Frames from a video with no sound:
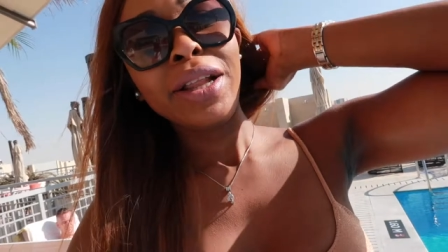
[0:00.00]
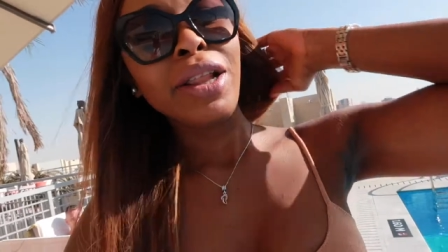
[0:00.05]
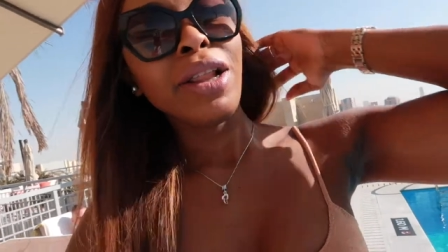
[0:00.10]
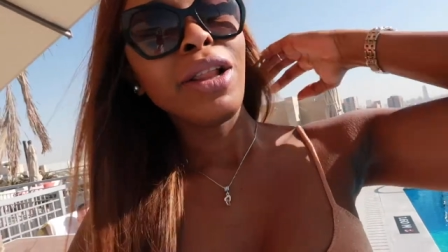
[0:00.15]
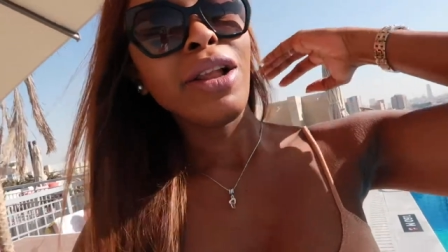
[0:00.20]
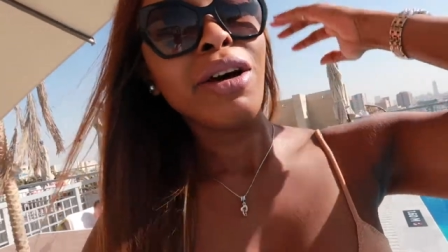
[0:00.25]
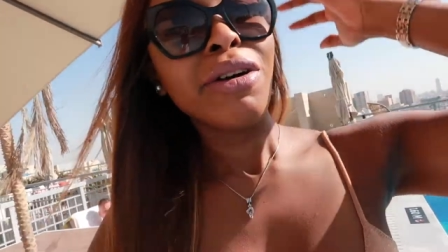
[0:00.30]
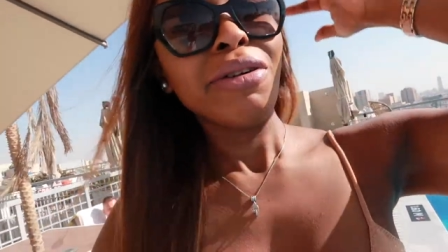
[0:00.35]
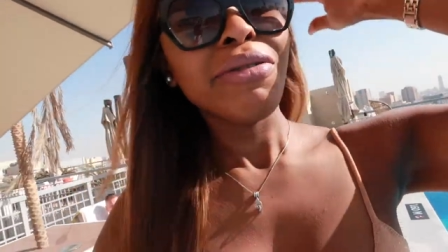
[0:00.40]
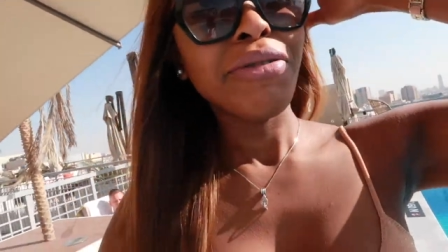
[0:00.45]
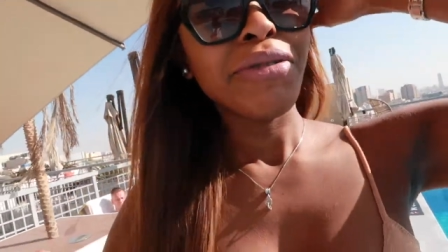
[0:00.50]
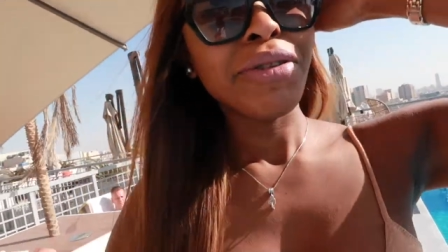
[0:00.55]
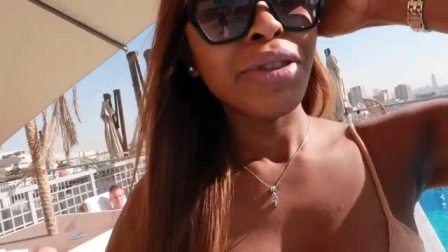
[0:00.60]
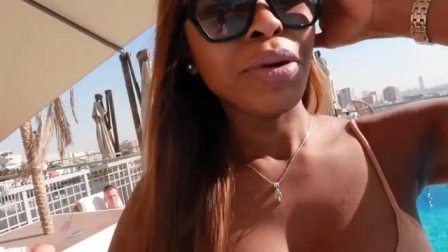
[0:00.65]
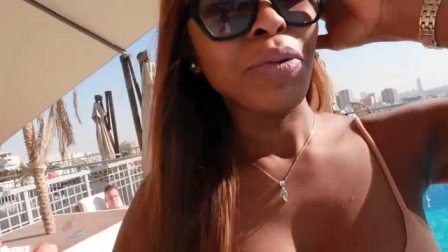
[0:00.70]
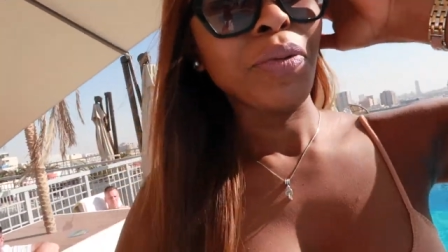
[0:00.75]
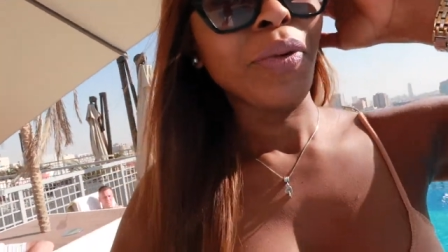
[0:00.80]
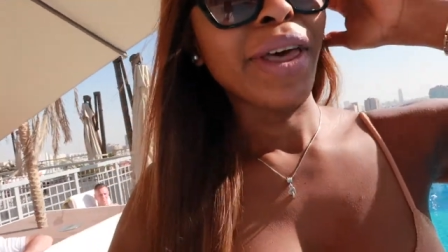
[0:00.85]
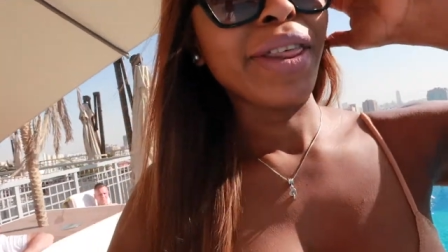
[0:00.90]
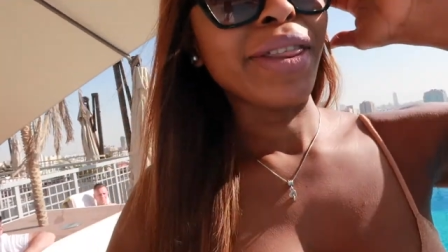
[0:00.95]
love
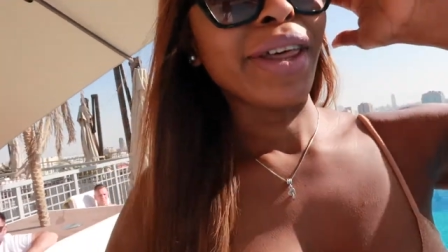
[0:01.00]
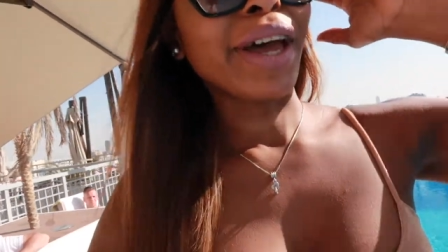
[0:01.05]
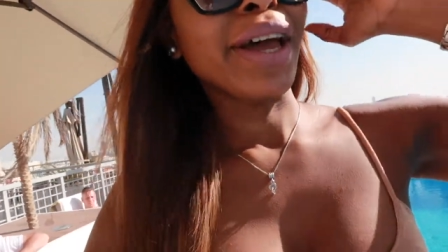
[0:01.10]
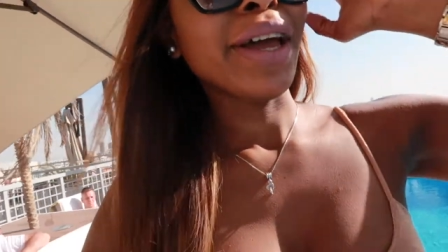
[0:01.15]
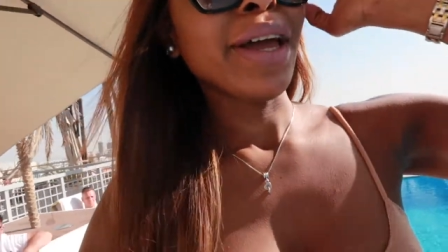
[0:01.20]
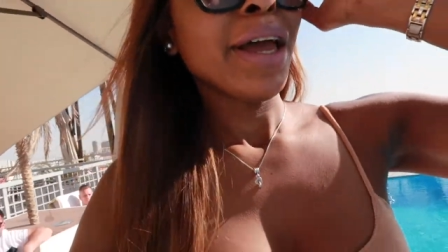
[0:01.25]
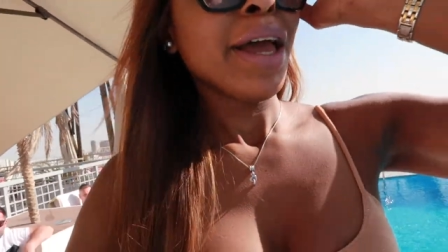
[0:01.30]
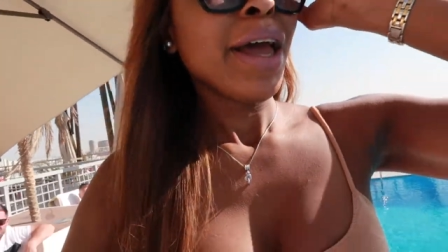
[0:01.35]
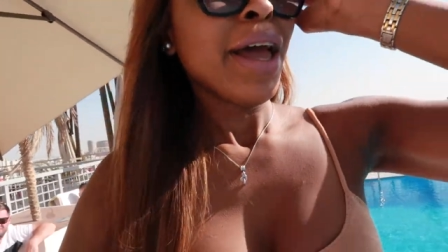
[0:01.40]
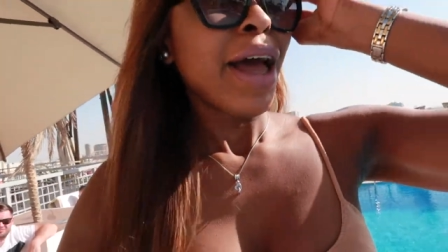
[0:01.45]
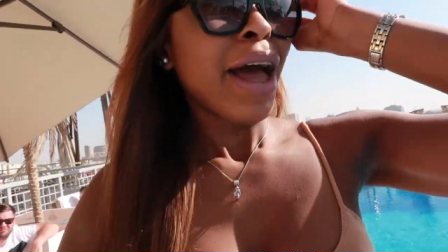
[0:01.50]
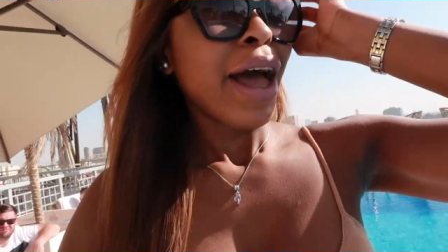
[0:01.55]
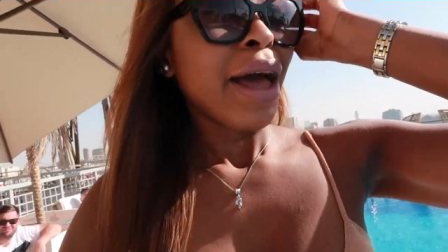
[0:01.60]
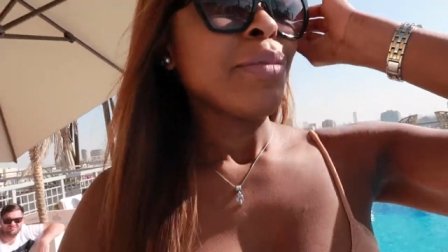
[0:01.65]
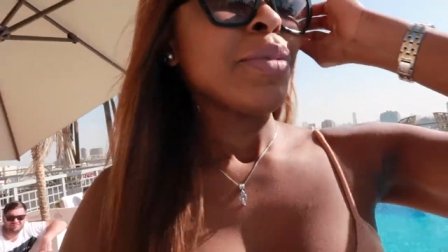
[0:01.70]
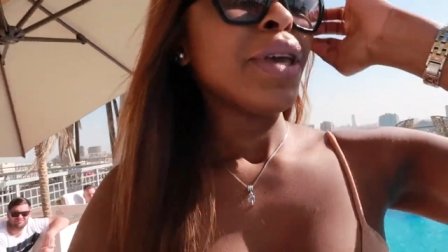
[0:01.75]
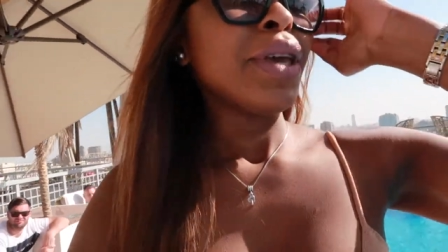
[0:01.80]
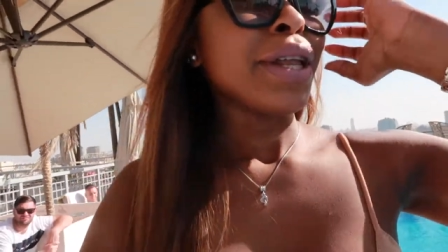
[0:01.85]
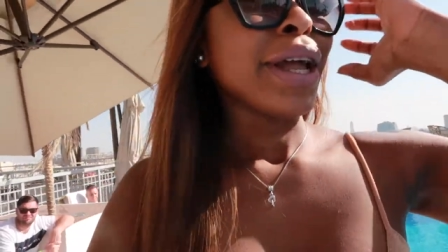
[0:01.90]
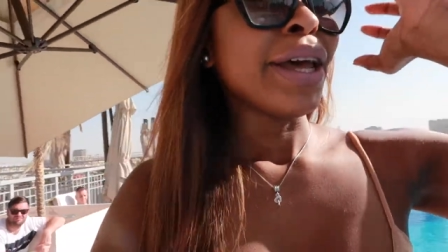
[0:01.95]
the weather I
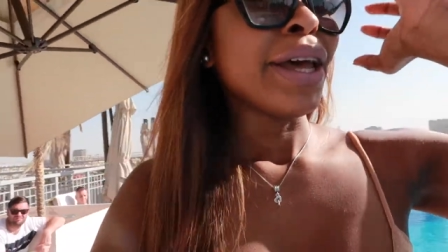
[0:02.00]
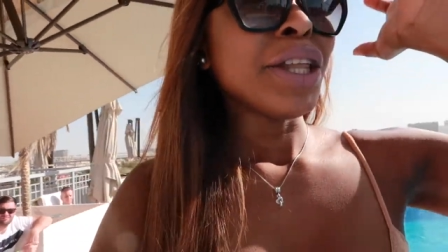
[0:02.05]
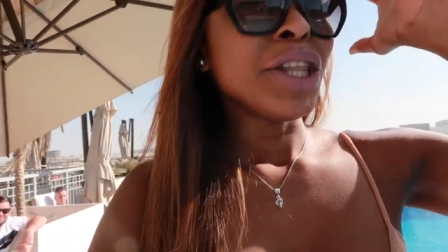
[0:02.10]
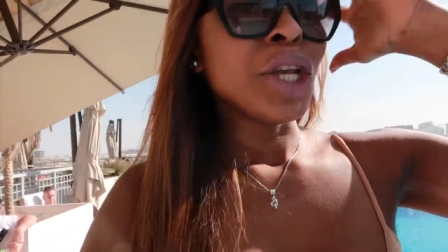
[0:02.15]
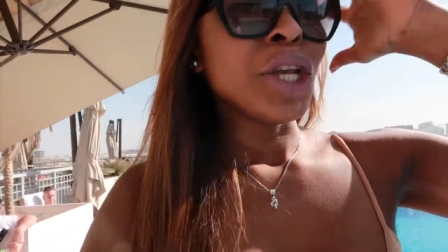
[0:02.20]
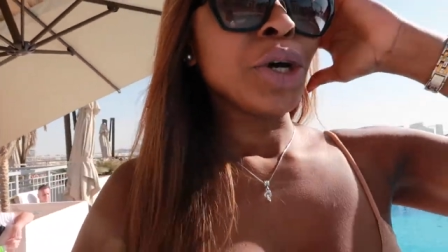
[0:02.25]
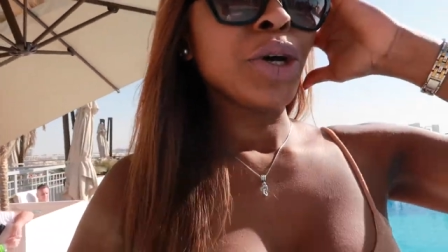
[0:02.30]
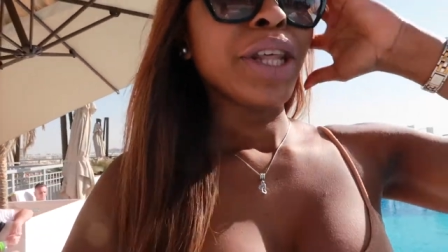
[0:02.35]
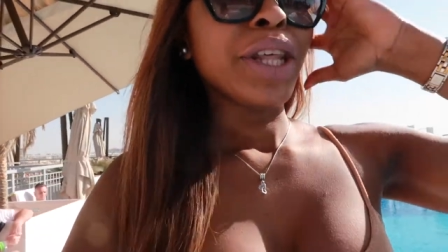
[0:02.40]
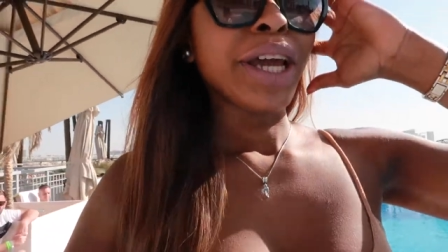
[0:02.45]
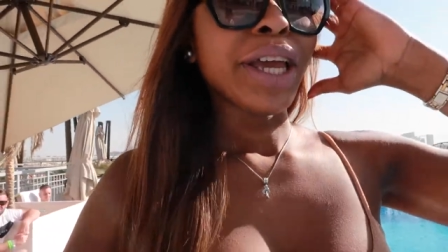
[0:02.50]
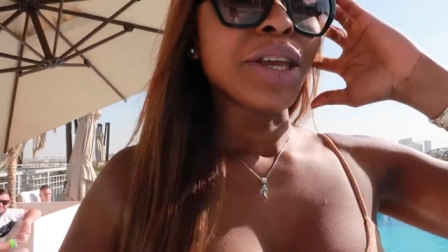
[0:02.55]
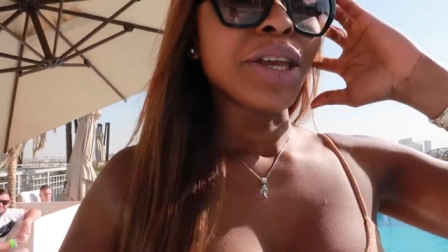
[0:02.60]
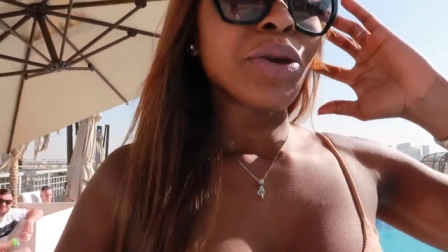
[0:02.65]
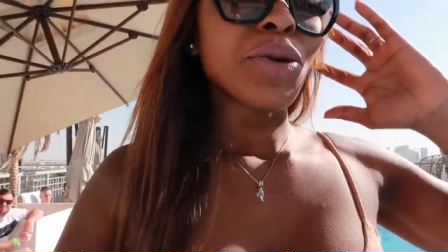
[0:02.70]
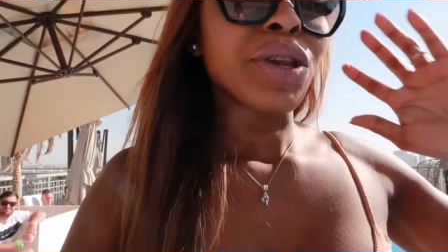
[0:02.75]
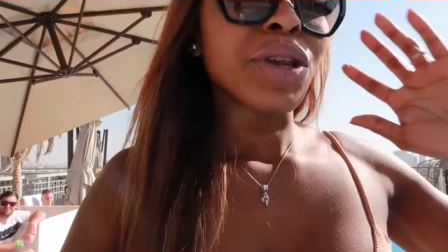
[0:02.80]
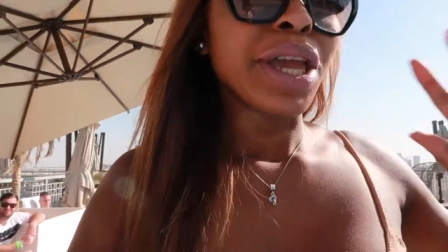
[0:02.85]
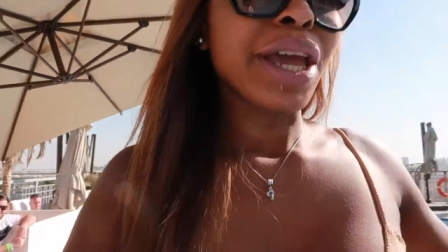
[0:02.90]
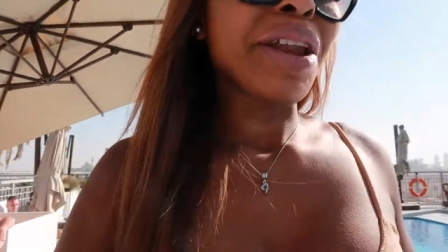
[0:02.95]
mean, I know that it
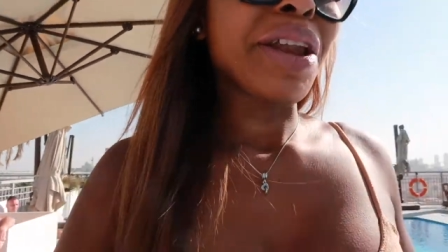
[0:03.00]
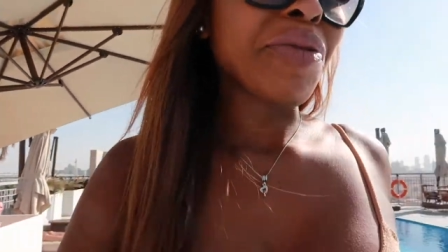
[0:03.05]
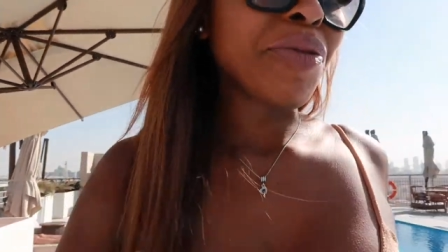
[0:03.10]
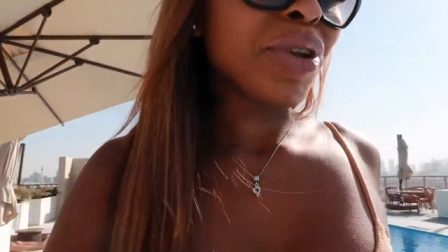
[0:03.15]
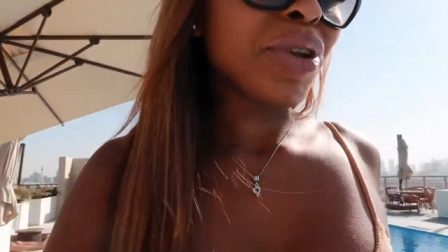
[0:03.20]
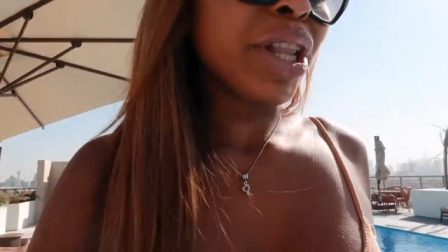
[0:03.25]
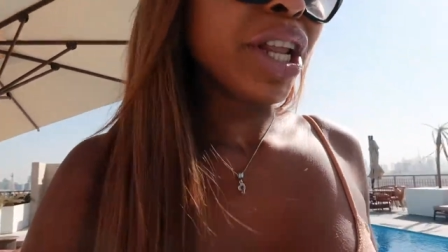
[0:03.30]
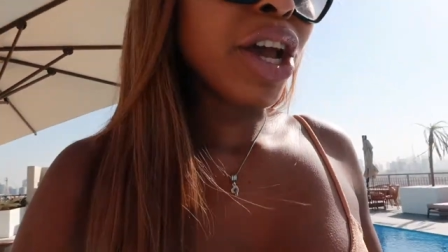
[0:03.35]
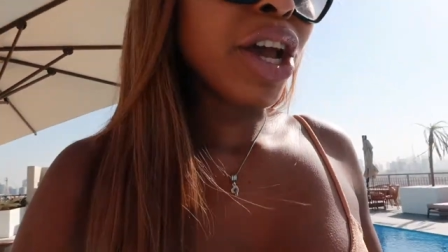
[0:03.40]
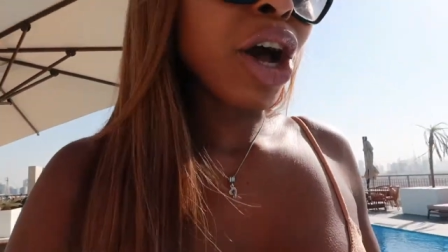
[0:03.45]
could get really